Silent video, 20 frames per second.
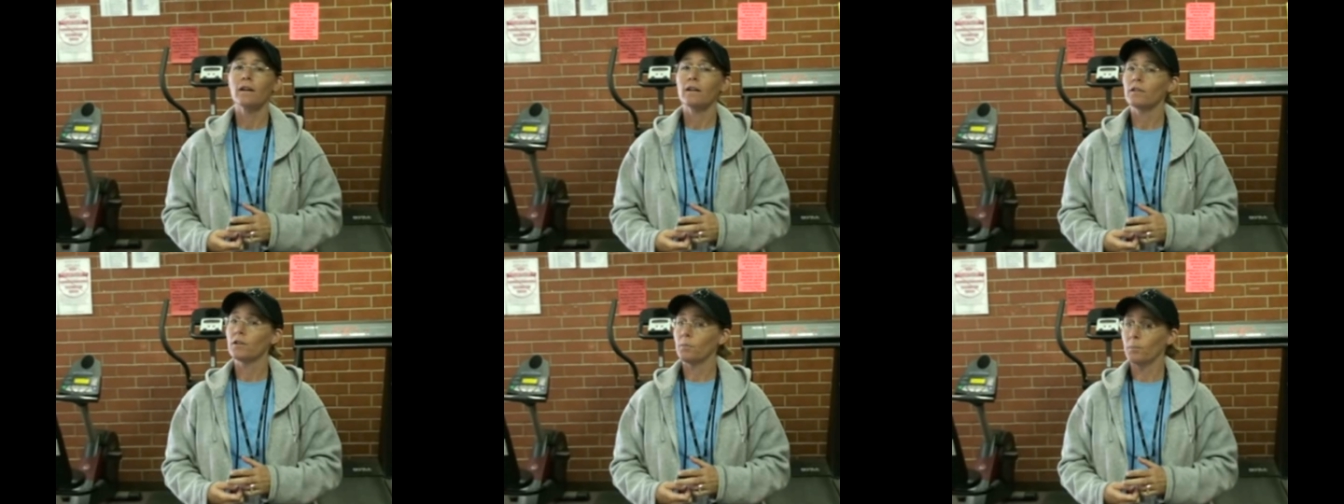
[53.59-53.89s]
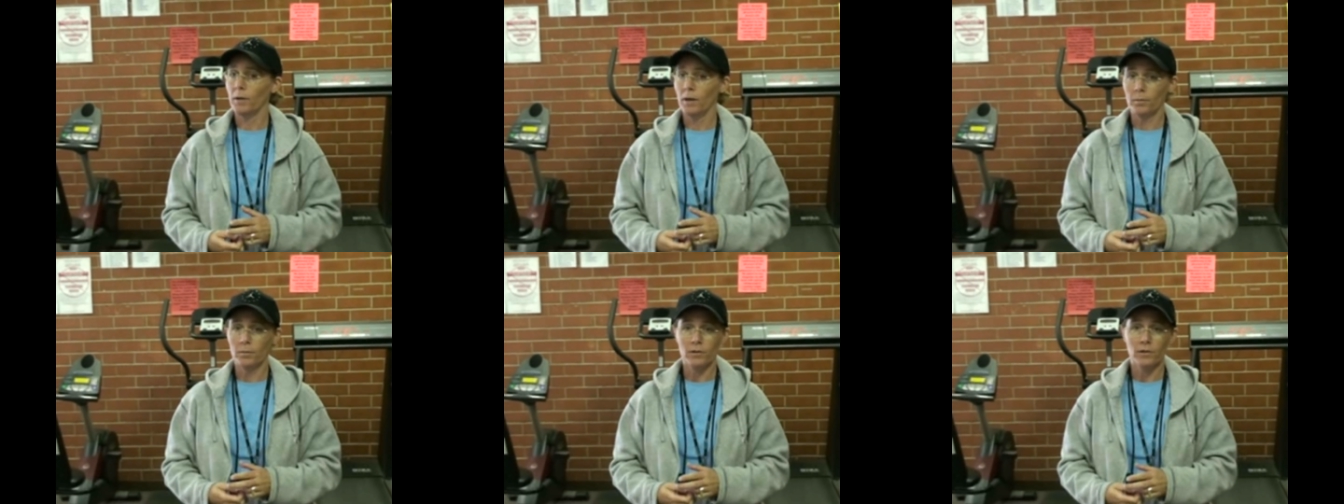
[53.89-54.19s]
to be
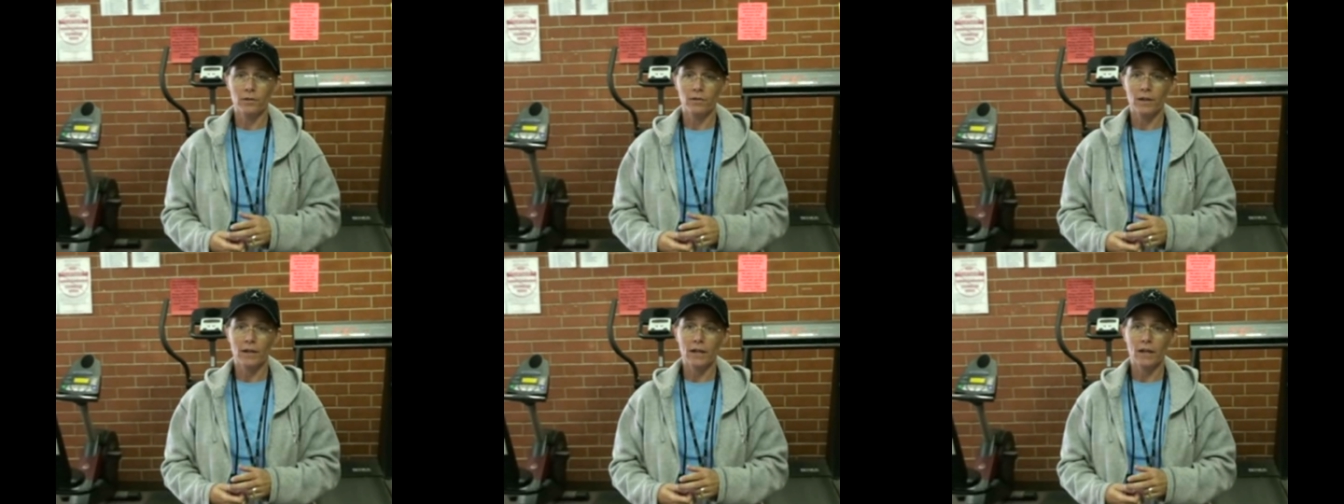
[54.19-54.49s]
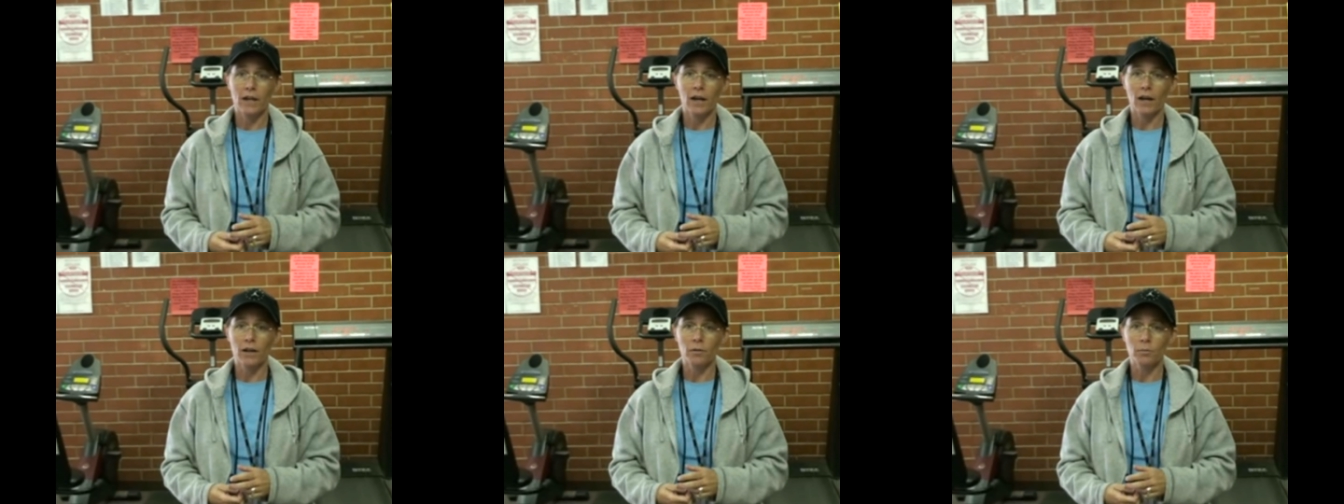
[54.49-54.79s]
able to do any
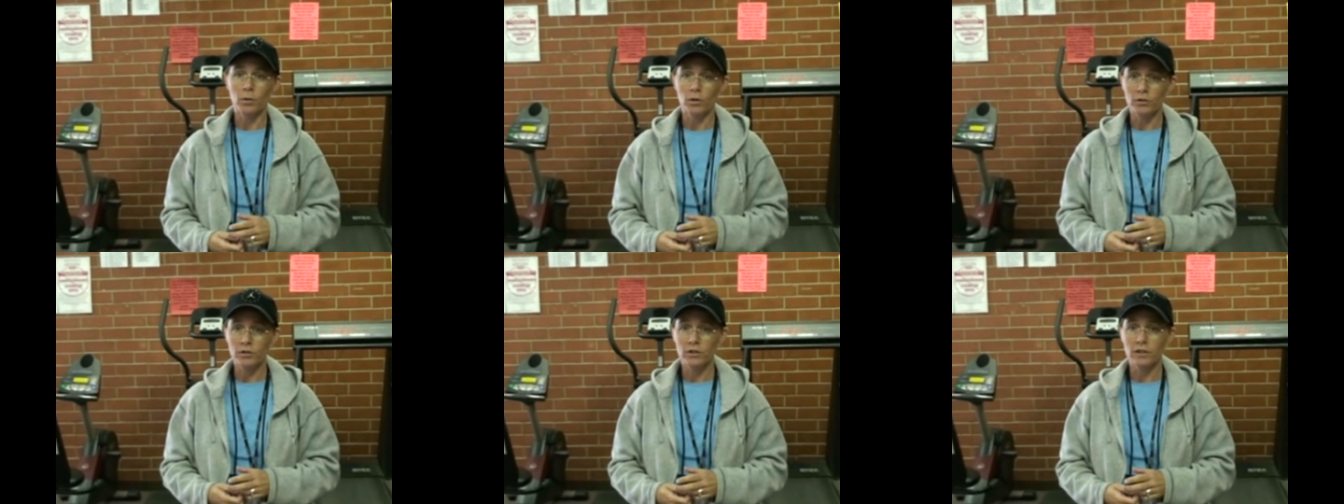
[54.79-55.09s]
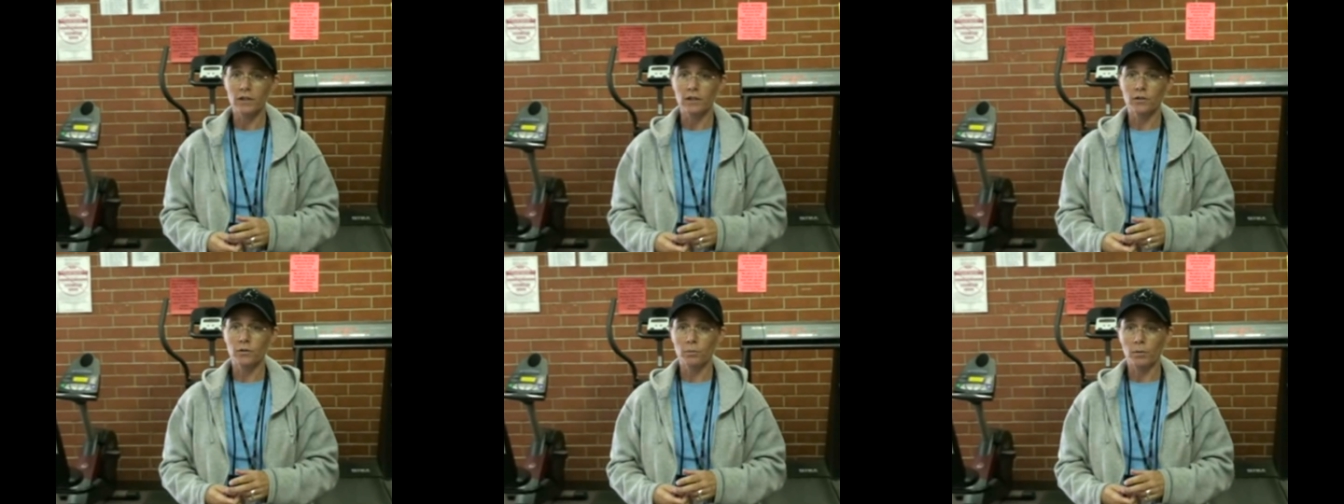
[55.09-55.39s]
kind of
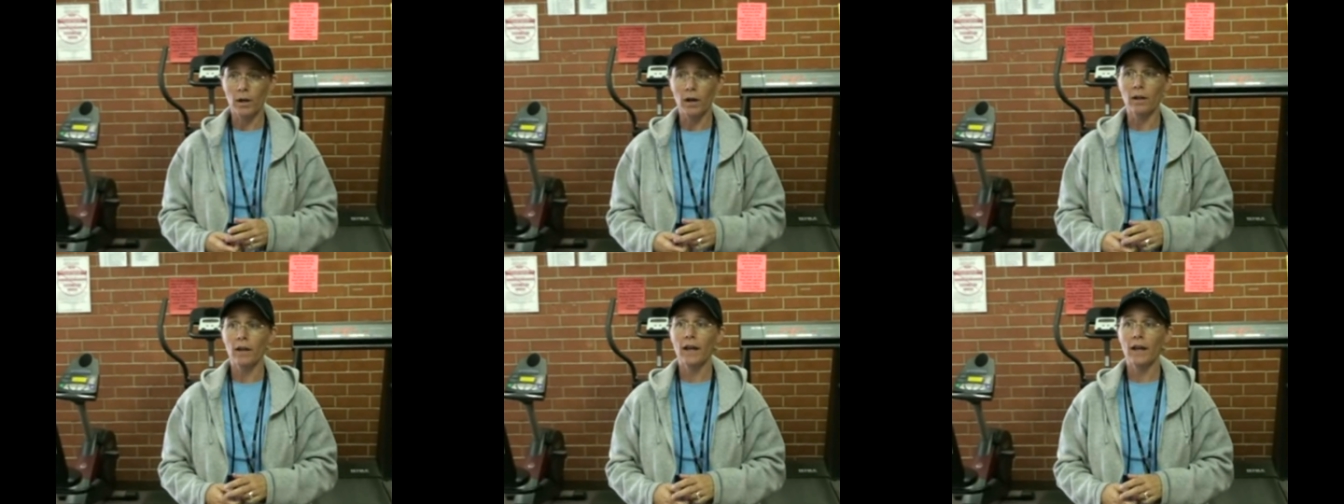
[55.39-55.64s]
motion as well,